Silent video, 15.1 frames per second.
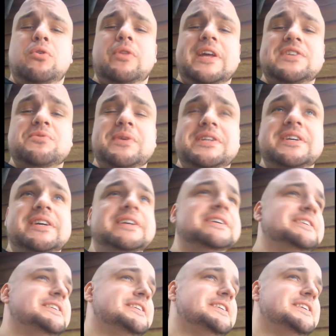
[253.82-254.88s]
that's windy,
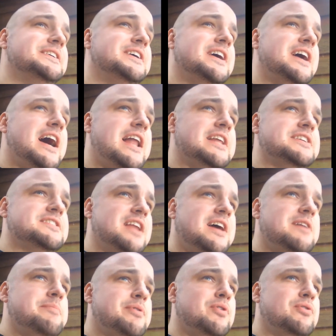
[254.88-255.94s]
Alex
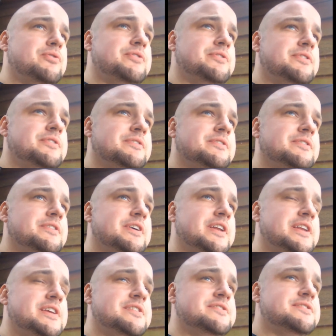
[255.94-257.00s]
Laybourne
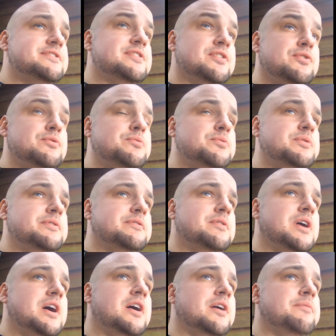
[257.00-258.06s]
and his 2
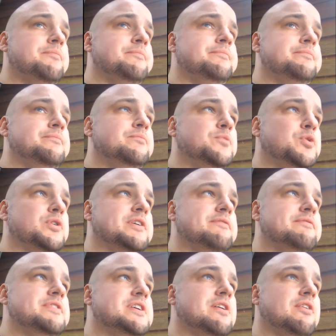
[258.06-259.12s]

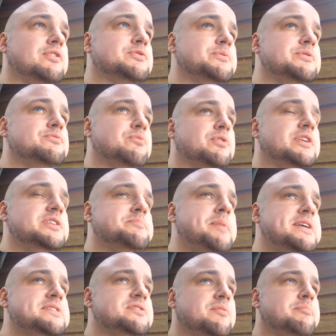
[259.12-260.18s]
walking video logs when he was walking his
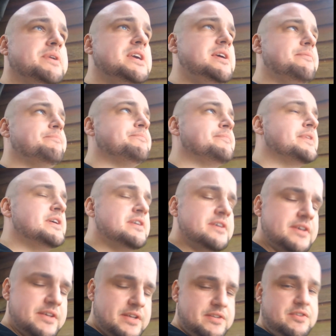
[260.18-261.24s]
pet zombie.
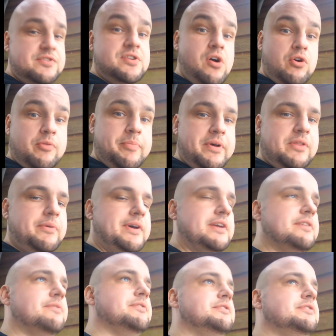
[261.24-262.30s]
That's a dog, by the
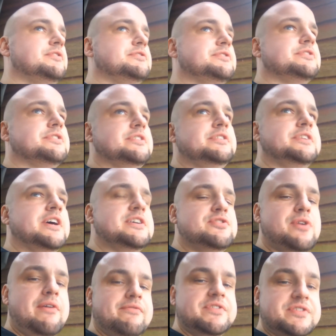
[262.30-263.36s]
way. So in case
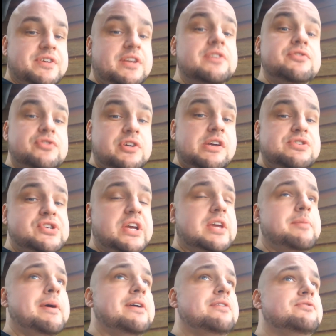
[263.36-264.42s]
you haven't seen it, you should go check
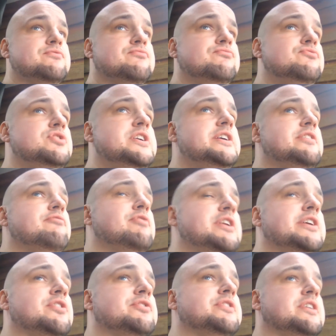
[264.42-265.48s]
him out. It's really,
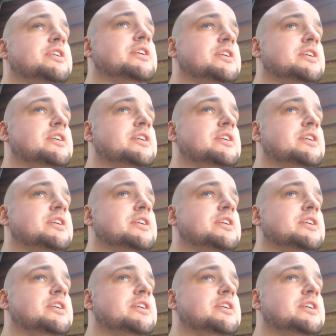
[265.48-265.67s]
really good.